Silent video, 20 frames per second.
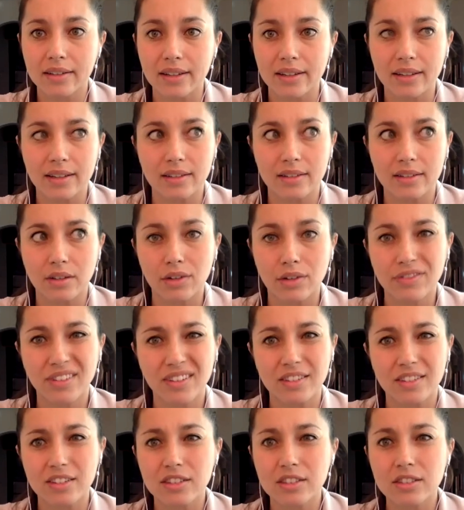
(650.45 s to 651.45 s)
and it's
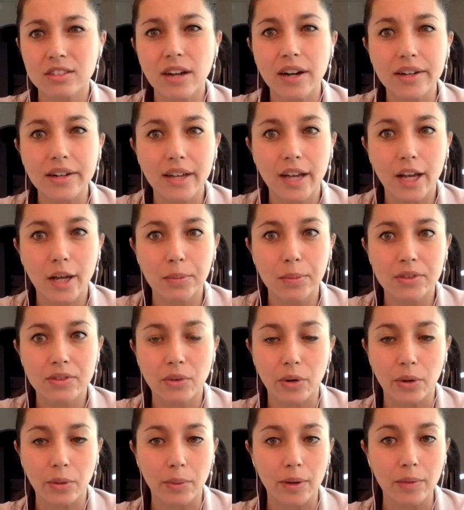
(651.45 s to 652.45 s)
often startups
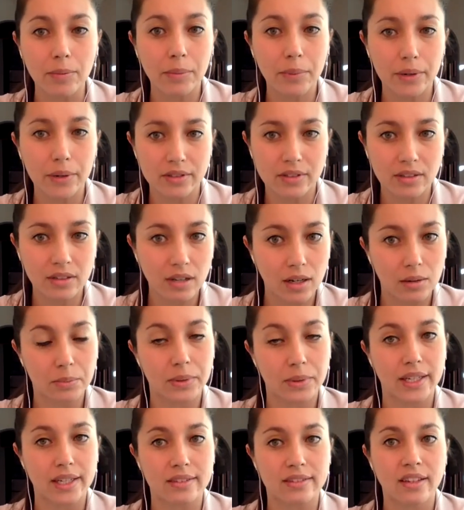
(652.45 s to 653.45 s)
or one-person
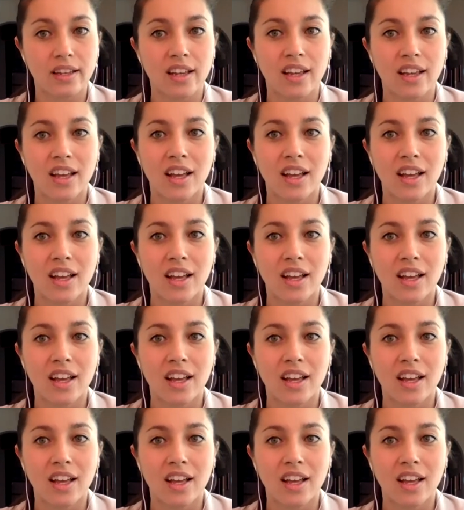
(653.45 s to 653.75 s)
companies